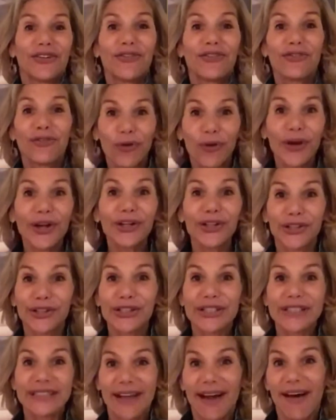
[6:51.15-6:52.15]
for
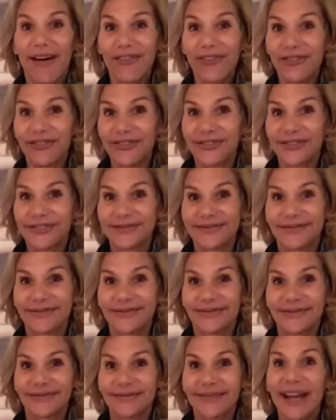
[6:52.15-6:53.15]
yourself
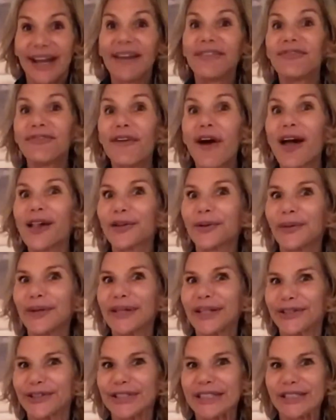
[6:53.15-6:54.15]
and following
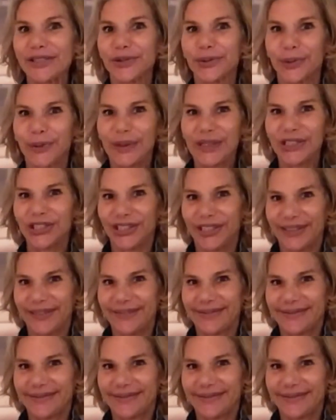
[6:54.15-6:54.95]
your intuition.